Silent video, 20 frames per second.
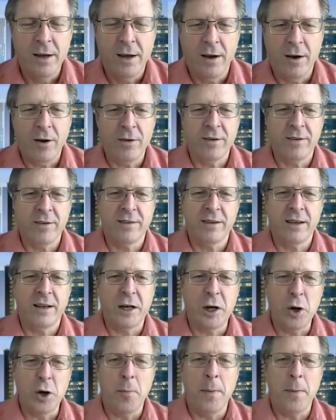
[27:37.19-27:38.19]
all of a
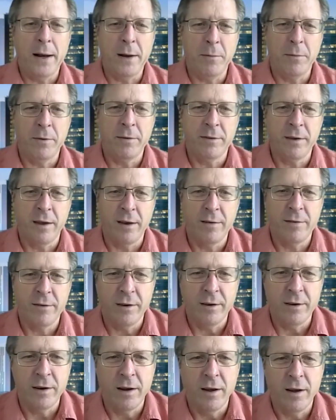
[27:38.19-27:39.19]
sudden nobody was
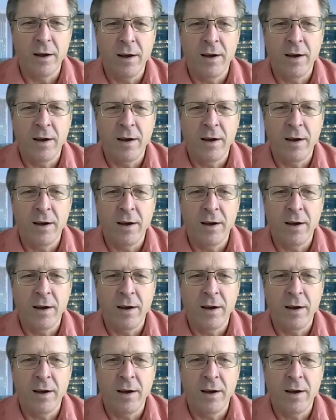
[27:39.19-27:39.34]
aging.